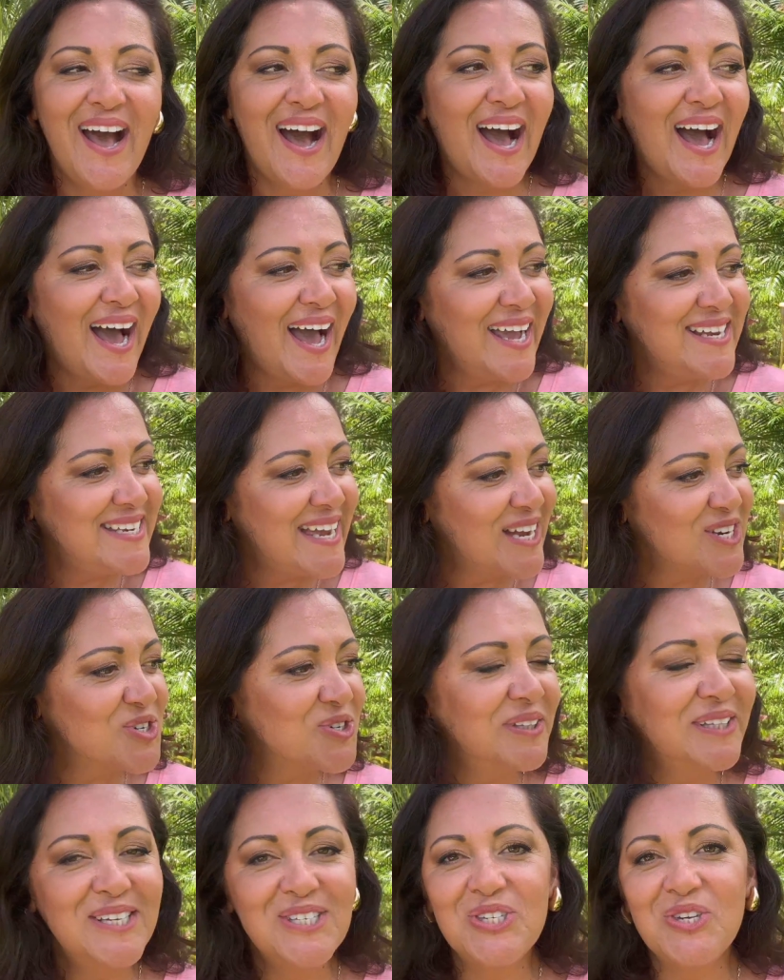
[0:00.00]
I
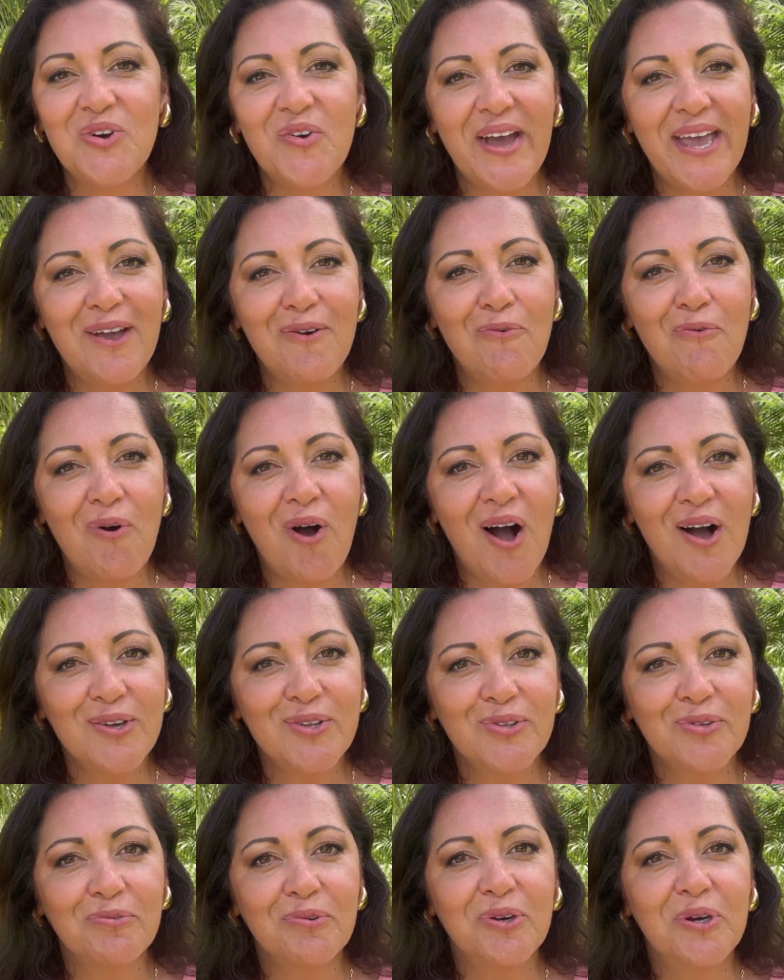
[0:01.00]
naturally do a
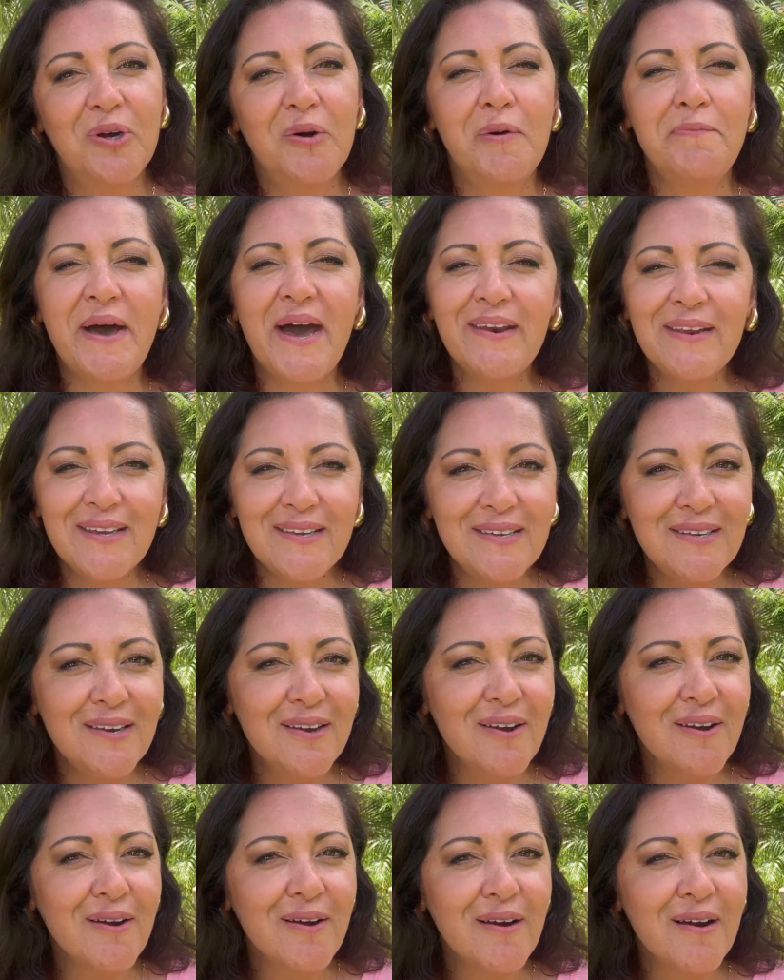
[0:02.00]
walkthrough about a
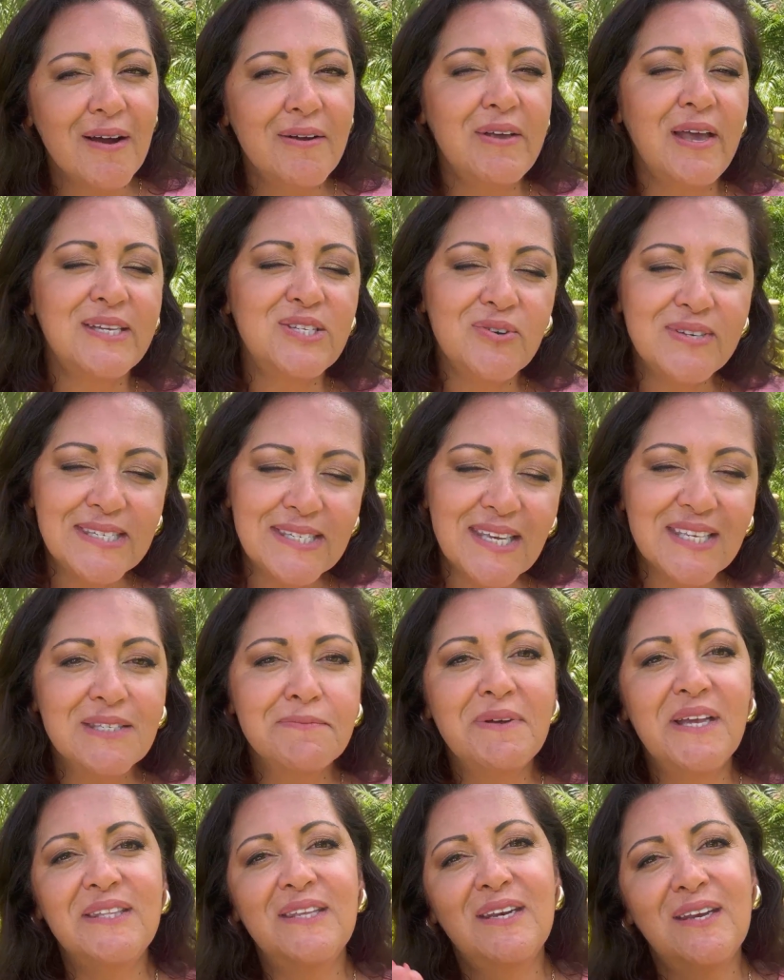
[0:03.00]
year. I do a
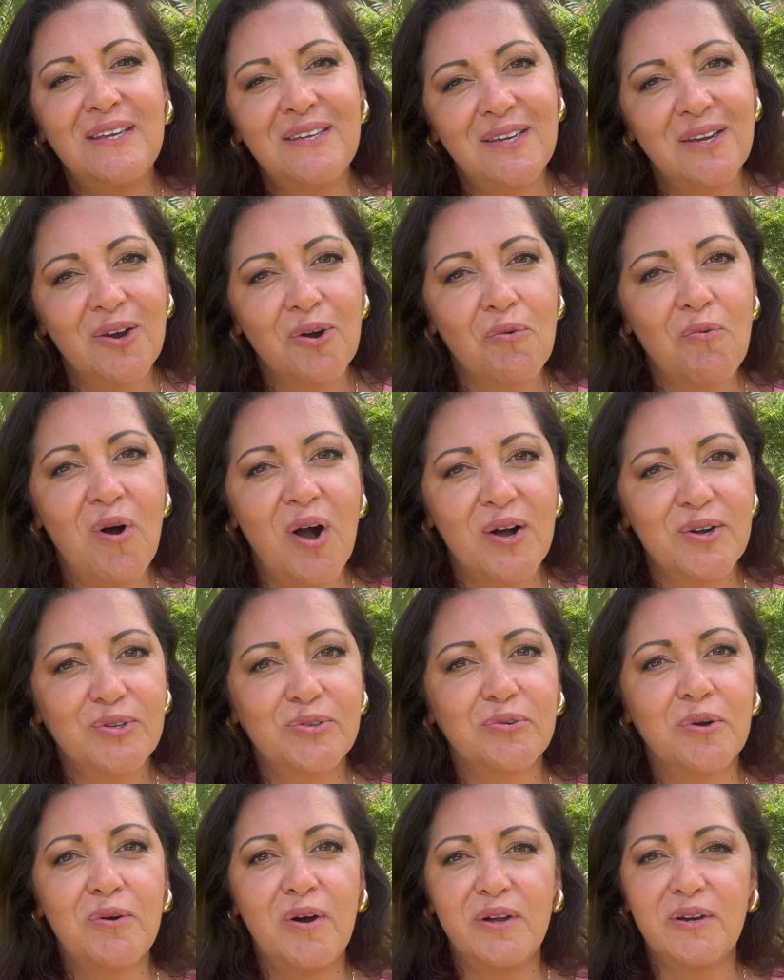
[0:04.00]
6-month and a year
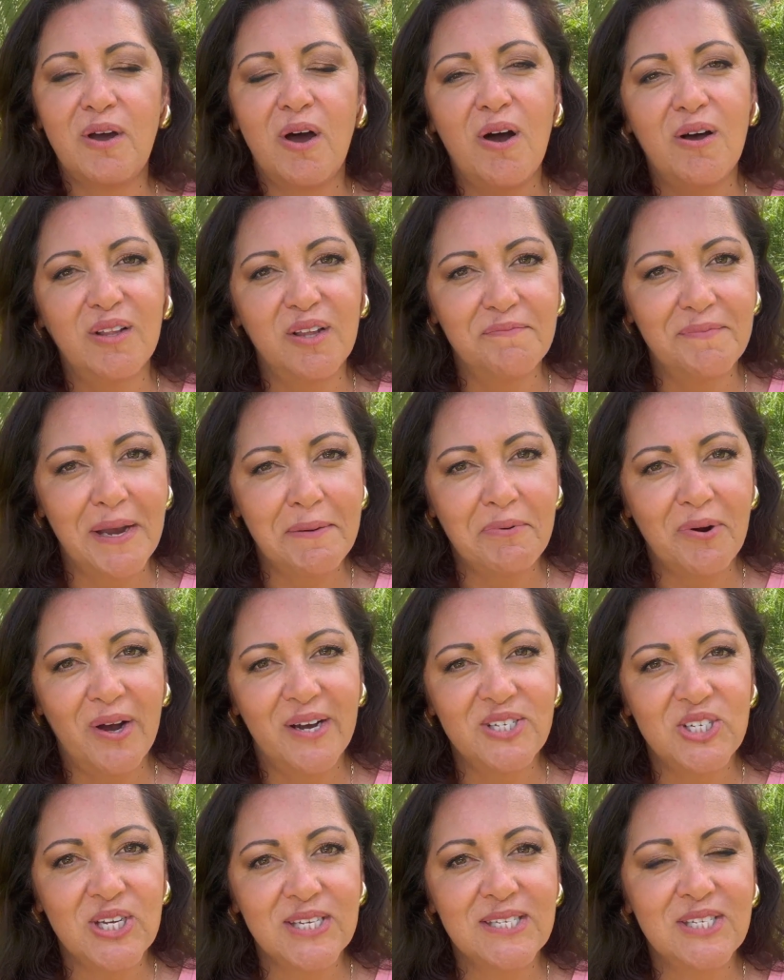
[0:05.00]
walkthrough on all of my
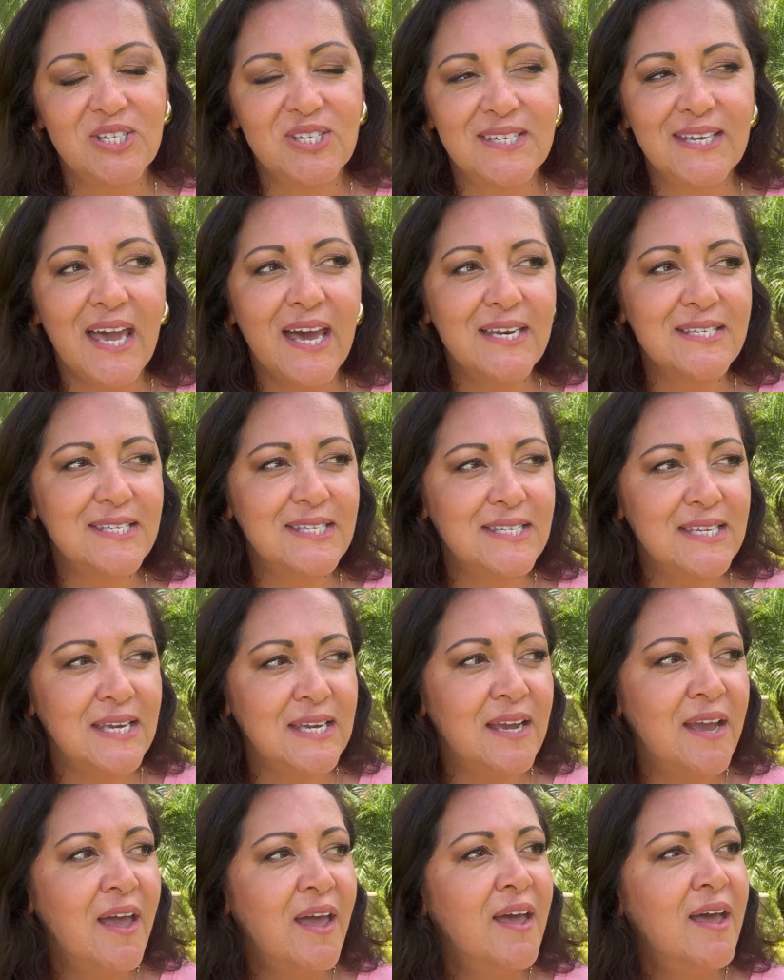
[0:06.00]
projects just to kind of
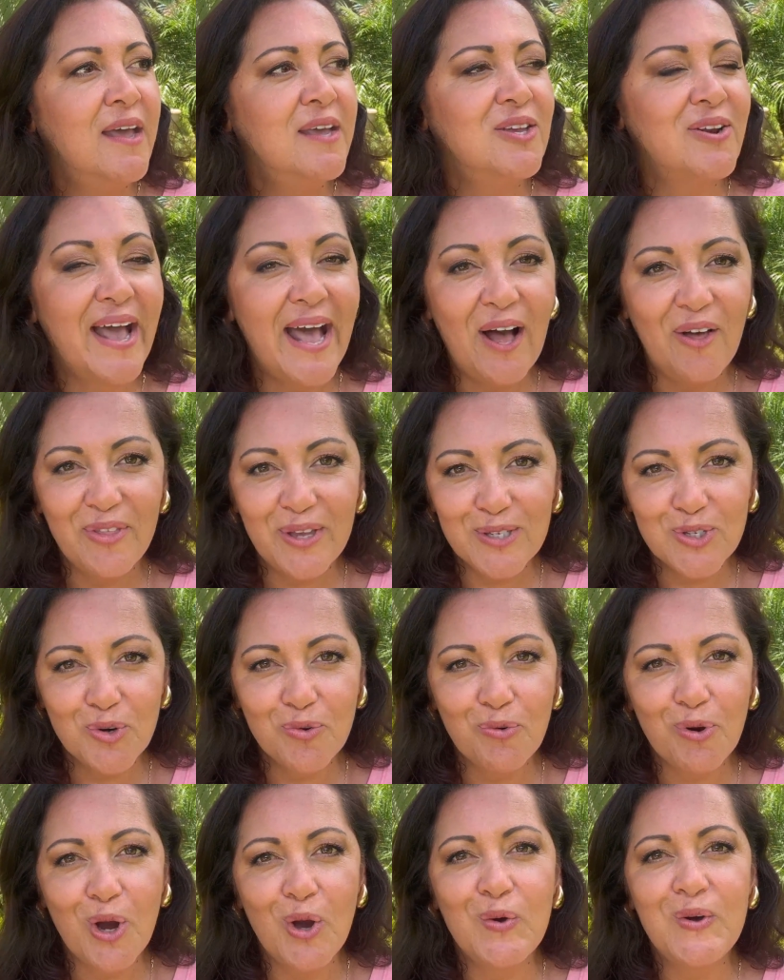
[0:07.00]
see, how things are
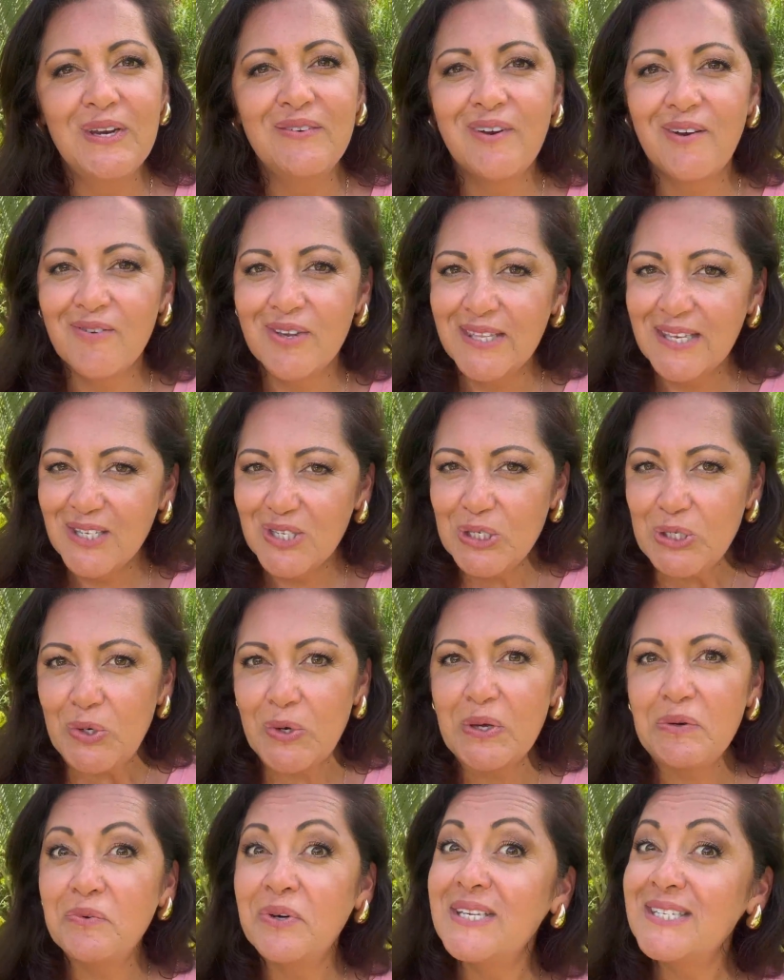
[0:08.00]
growing, if everything's
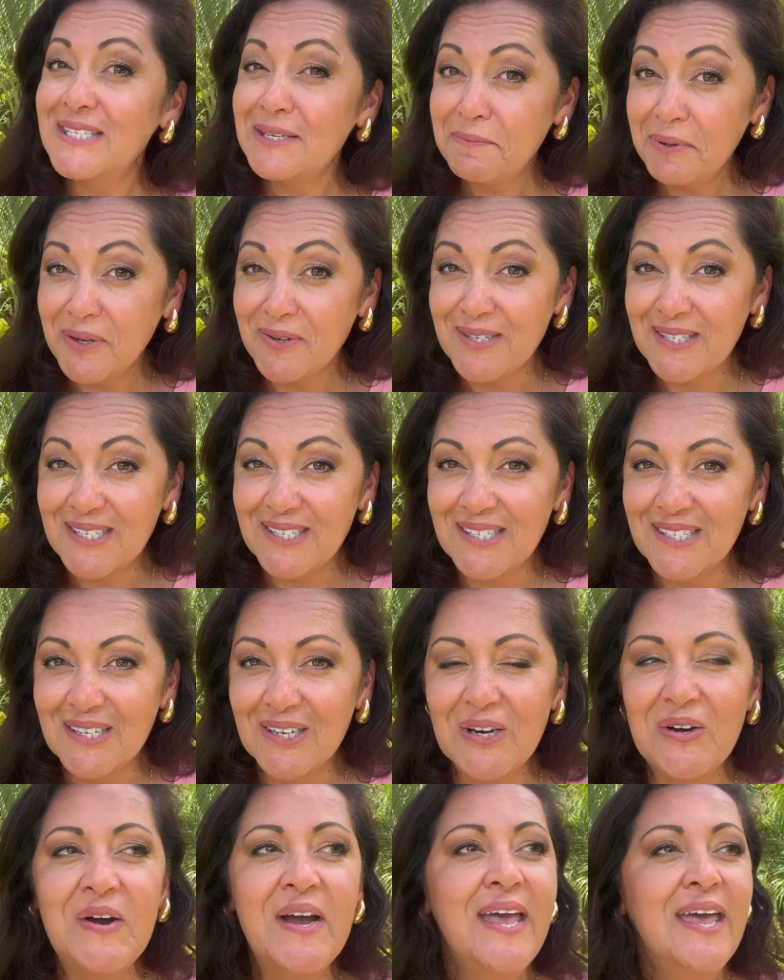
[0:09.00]
doing what it's supposed to
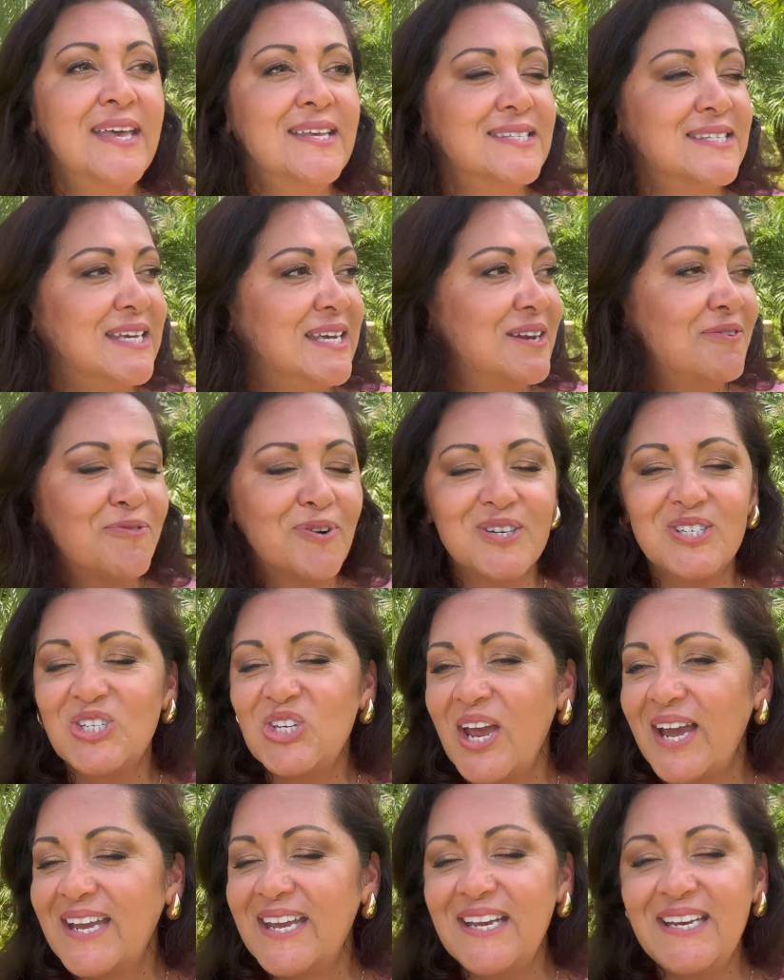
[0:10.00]
do, seeing if we're
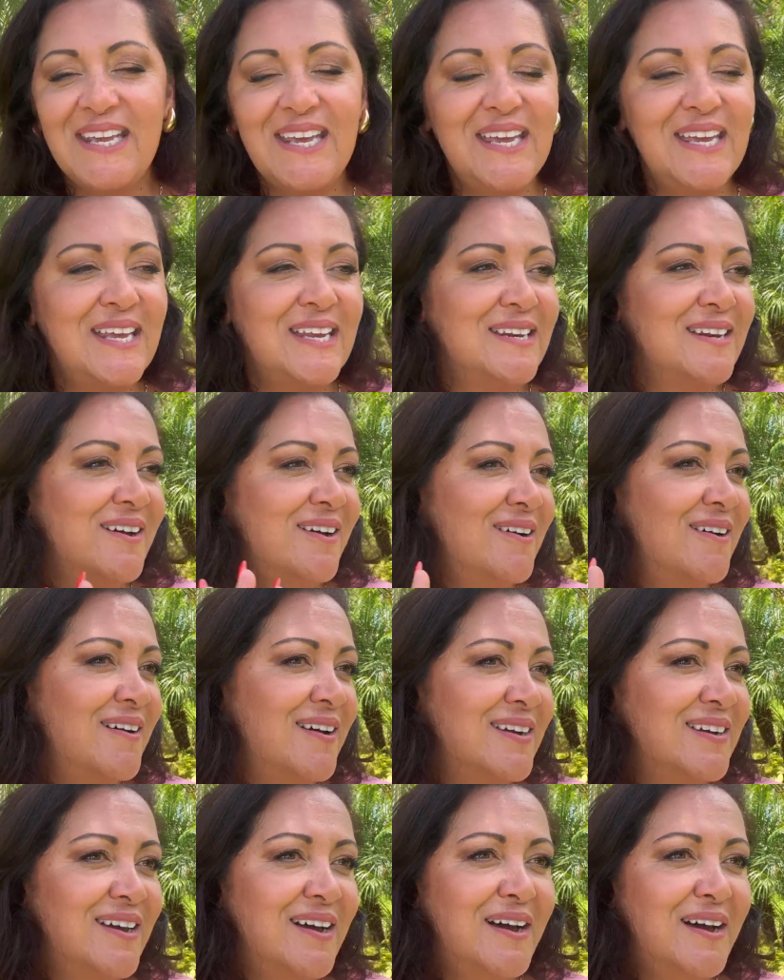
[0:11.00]
checking in on,